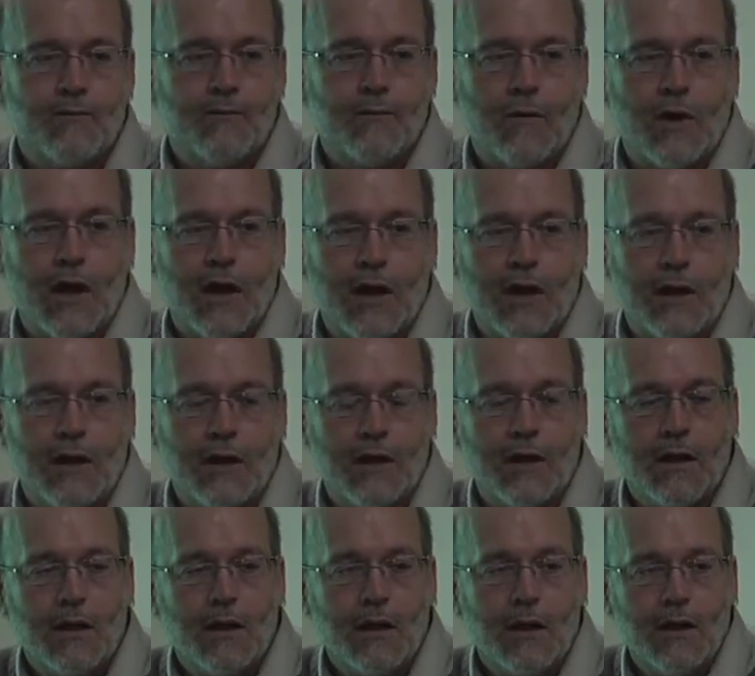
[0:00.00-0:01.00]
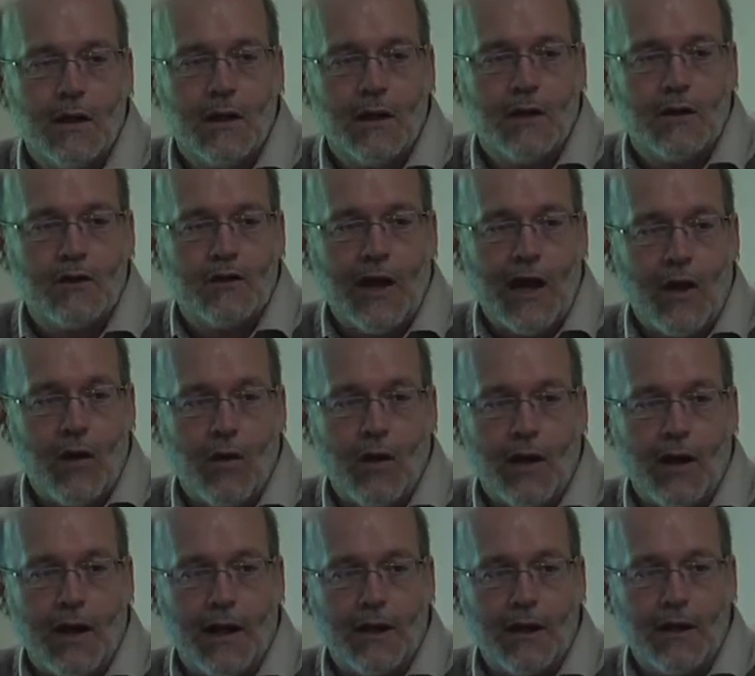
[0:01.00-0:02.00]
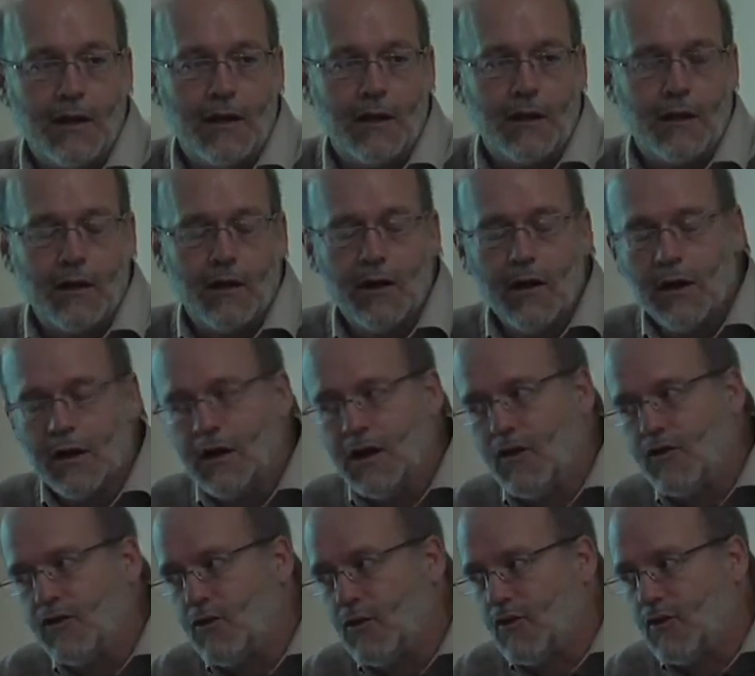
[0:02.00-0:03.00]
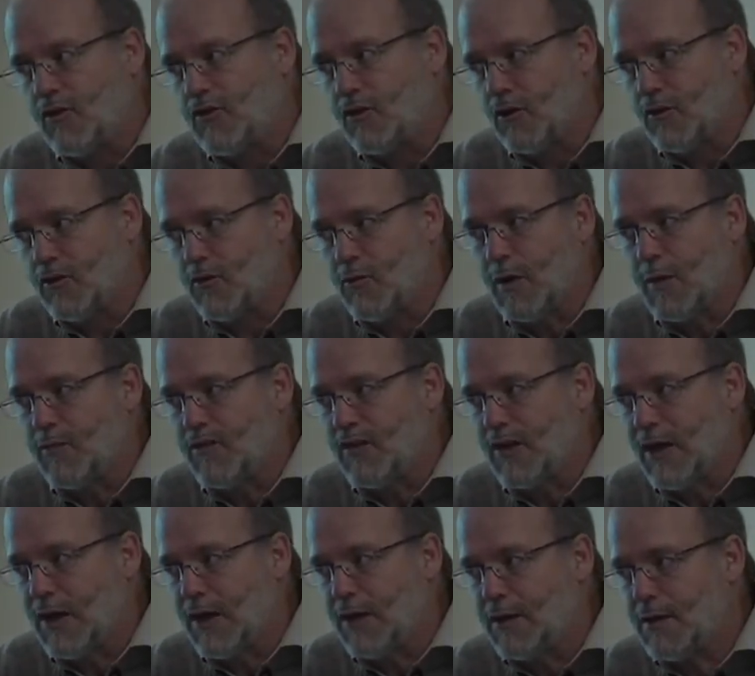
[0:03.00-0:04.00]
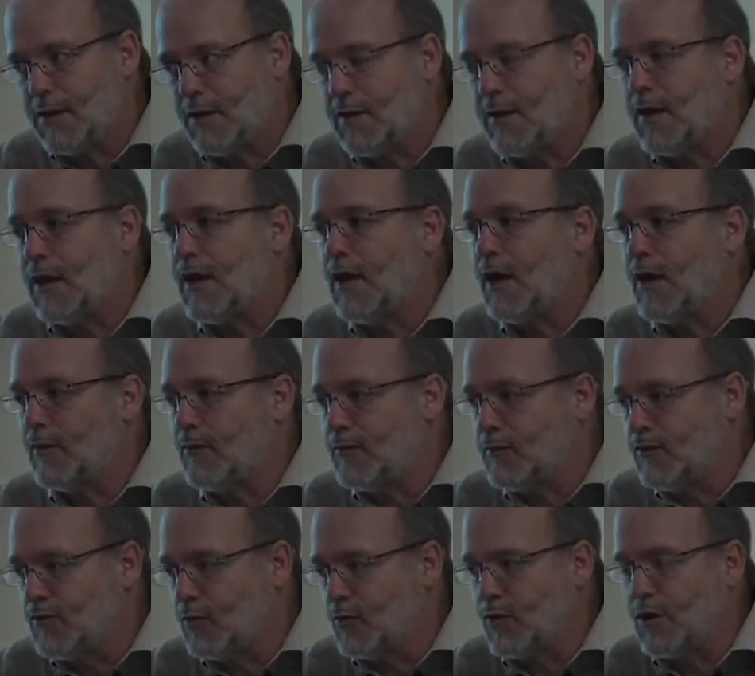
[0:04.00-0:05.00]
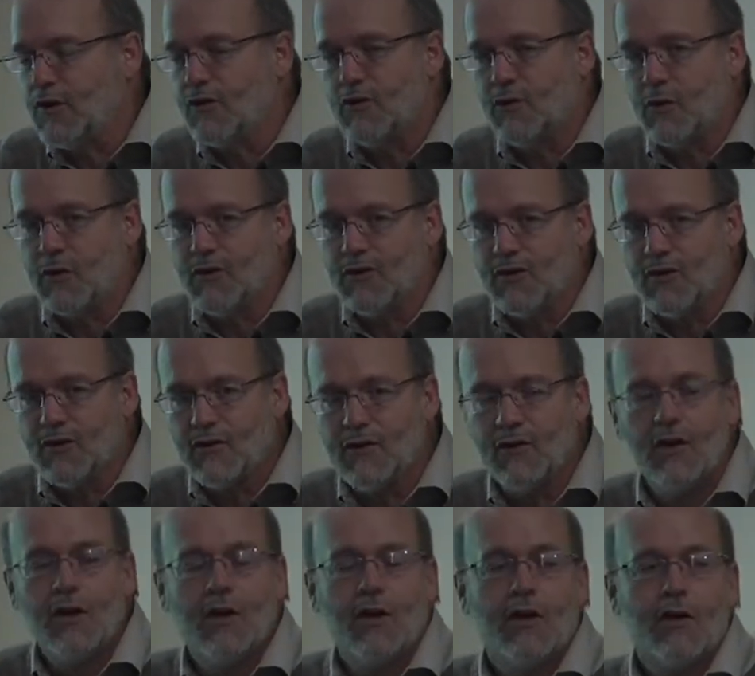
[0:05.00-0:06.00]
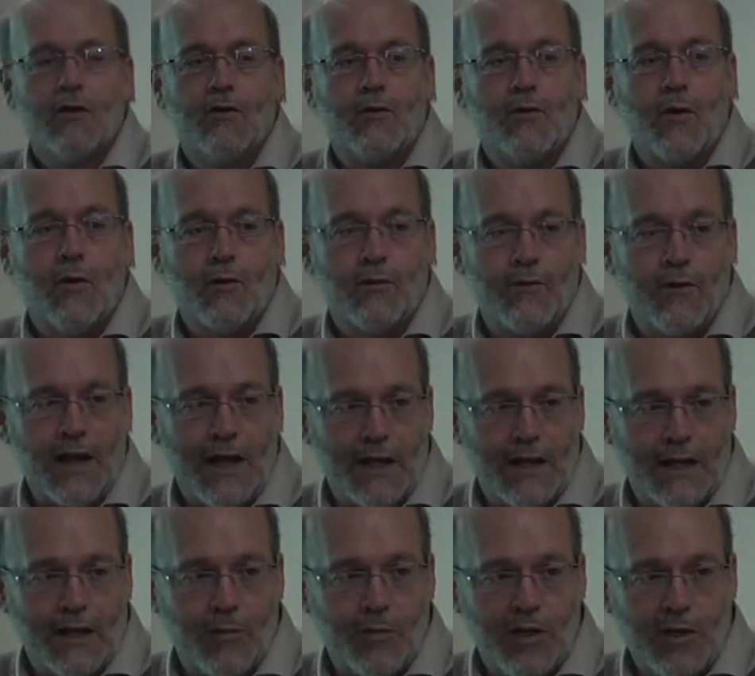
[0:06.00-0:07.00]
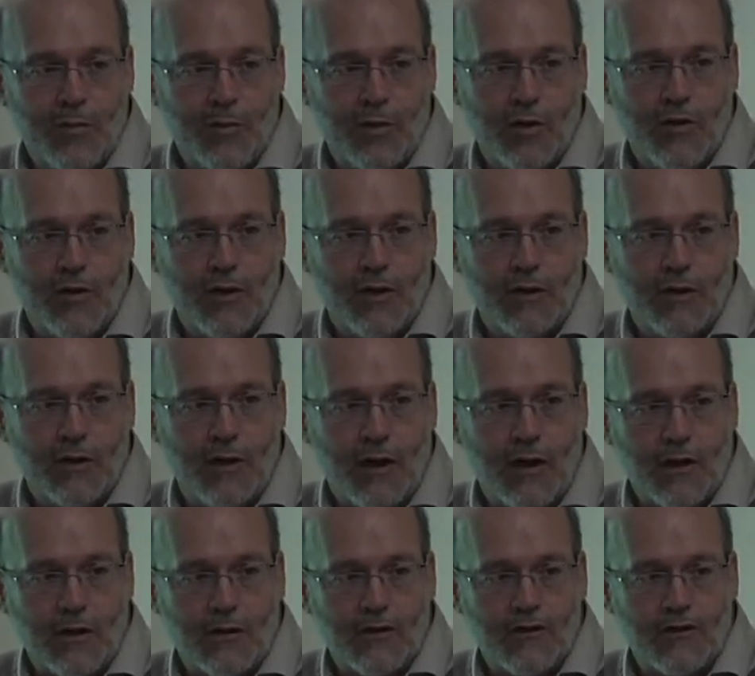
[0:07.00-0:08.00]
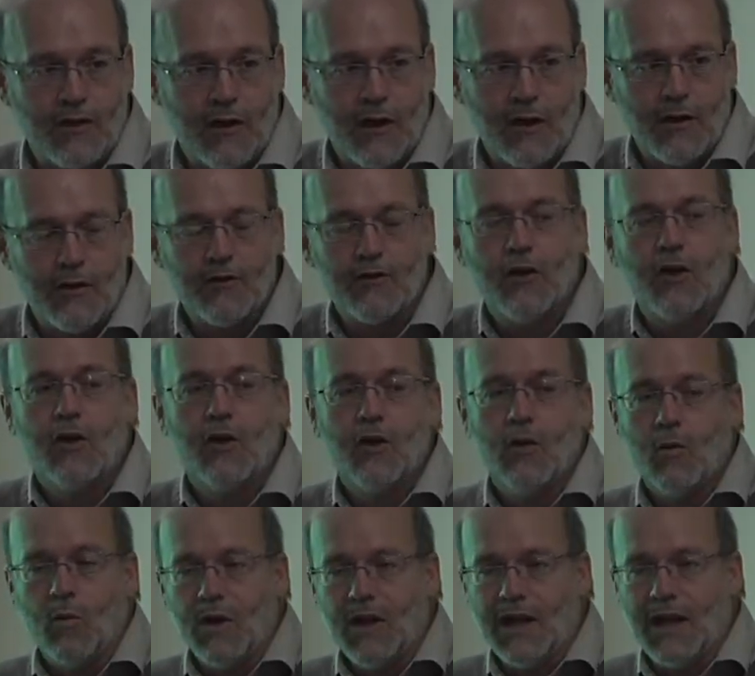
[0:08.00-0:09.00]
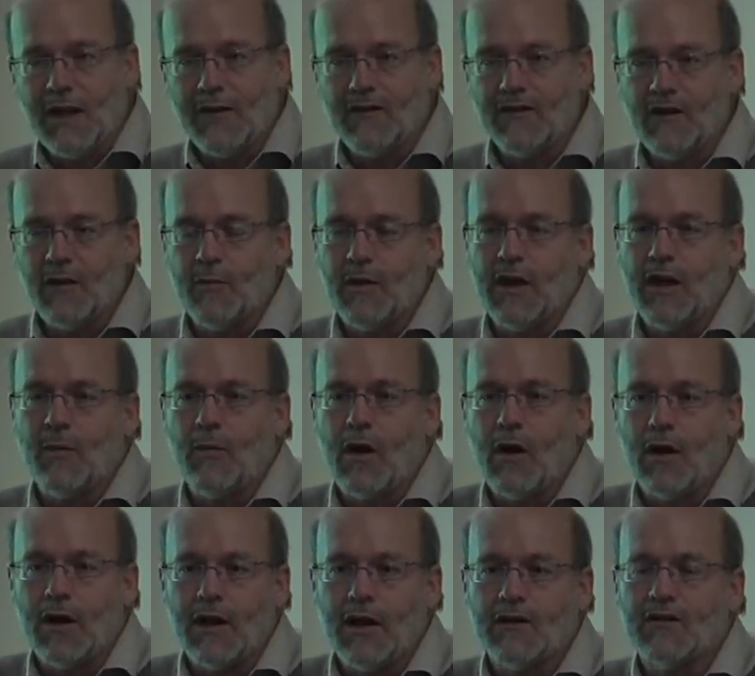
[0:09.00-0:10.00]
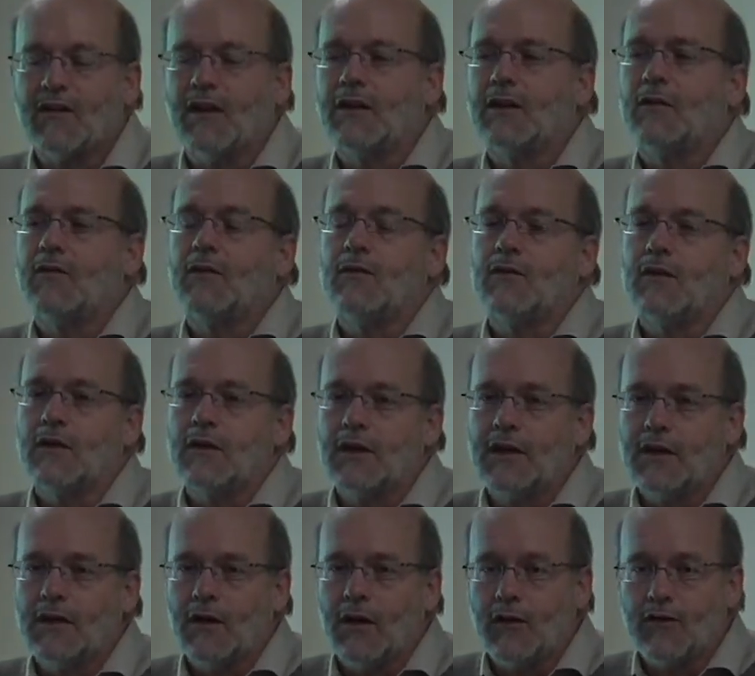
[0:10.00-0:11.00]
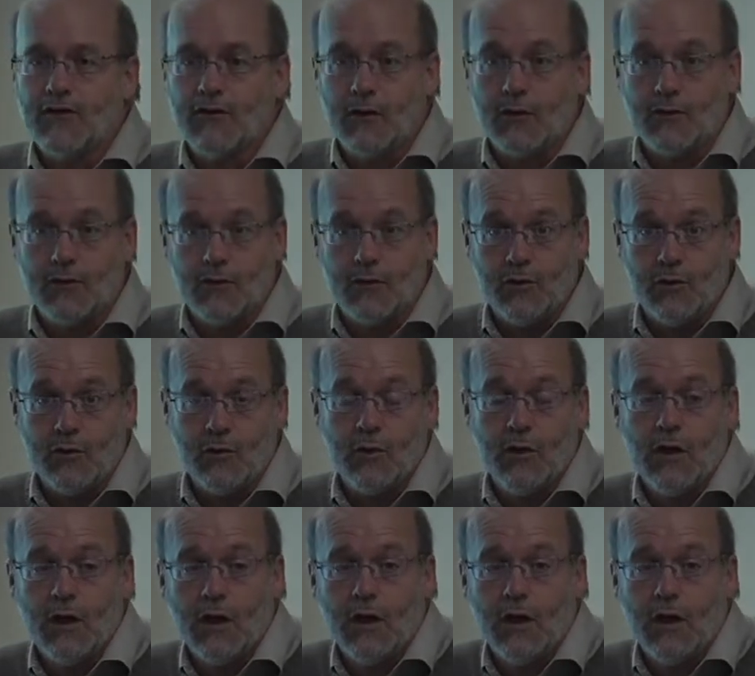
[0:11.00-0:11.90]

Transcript: my outline here gives you the CERT's website. They have some resources for finding people that are installers. We have some at MRES. I give you the link also to